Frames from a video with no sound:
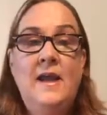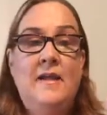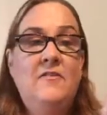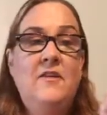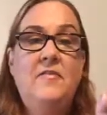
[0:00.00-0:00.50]

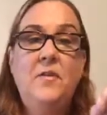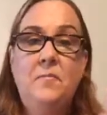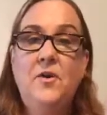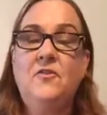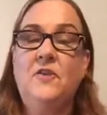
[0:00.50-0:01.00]
and said the
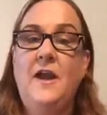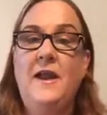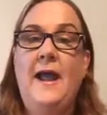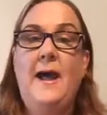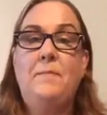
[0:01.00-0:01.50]
book's got
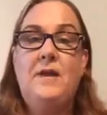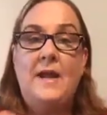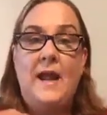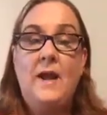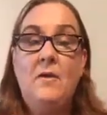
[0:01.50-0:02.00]
to happen
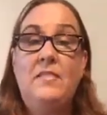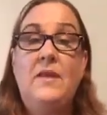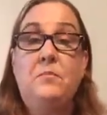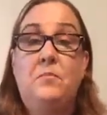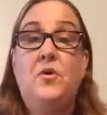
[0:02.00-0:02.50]
now, and
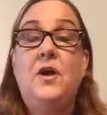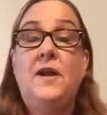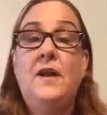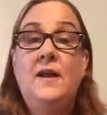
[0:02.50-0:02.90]
then put